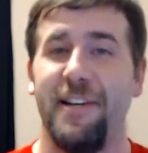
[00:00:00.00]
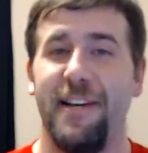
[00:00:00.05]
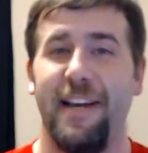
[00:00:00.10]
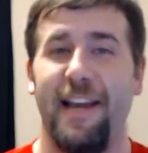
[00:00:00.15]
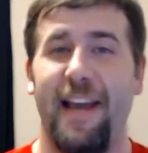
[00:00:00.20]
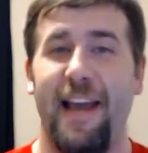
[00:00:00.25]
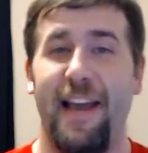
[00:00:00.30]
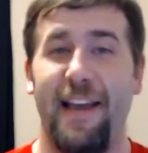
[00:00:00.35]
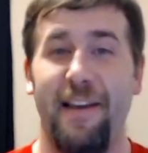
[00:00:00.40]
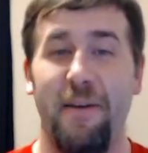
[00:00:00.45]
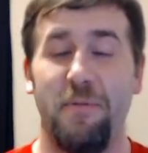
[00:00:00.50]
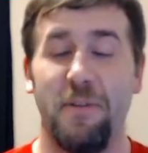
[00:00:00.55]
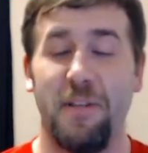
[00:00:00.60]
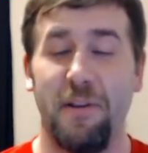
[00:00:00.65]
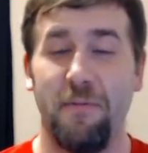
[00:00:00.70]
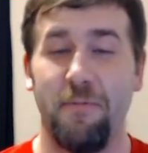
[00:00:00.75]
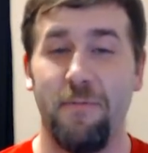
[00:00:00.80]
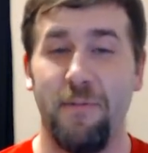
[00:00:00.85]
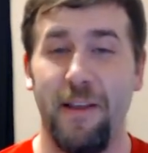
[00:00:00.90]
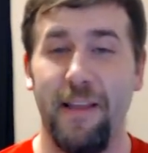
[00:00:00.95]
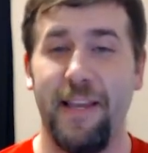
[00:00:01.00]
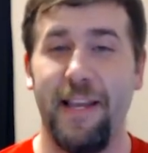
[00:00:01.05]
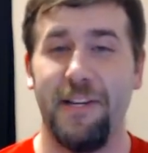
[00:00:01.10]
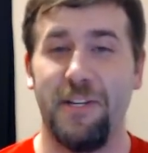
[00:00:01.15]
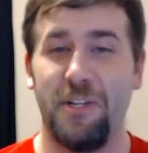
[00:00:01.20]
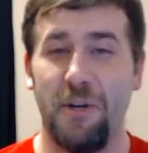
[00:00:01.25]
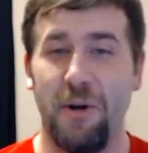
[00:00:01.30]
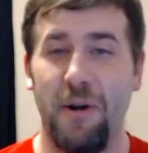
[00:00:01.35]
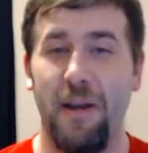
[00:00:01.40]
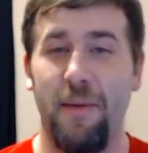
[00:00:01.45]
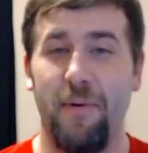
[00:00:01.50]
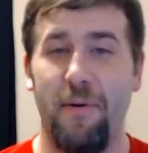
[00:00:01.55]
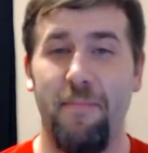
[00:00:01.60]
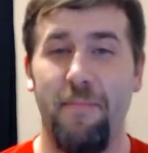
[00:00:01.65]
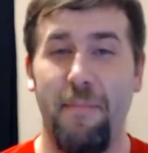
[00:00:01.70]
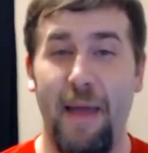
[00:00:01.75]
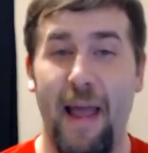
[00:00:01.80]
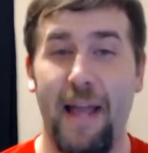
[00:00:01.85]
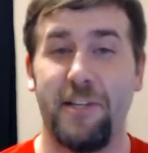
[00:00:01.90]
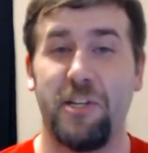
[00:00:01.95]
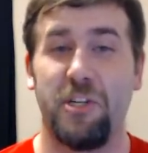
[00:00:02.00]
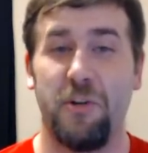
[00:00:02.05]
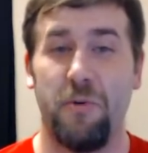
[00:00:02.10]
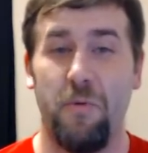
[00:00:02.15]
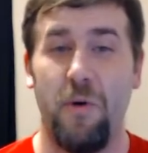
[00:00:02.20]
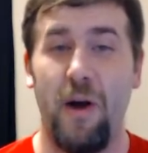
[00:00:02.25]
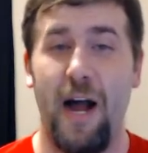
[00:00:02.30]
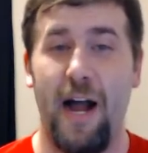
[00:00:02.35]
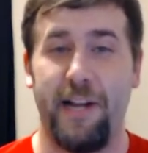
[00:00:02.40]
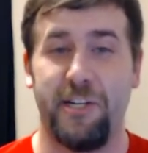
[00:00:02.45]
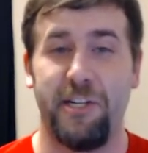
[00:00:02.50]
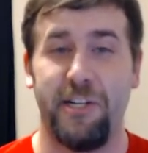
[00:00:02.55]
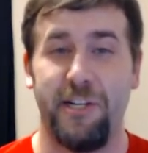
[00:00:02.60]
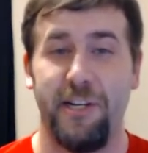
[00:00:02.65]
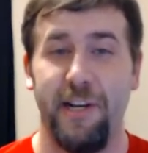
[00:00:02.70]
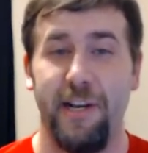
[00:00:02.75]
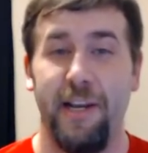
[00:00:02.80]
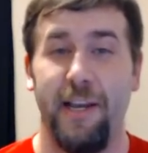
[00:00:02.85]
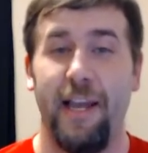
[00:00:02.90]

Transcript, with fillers: It was a really enjoyable match to watch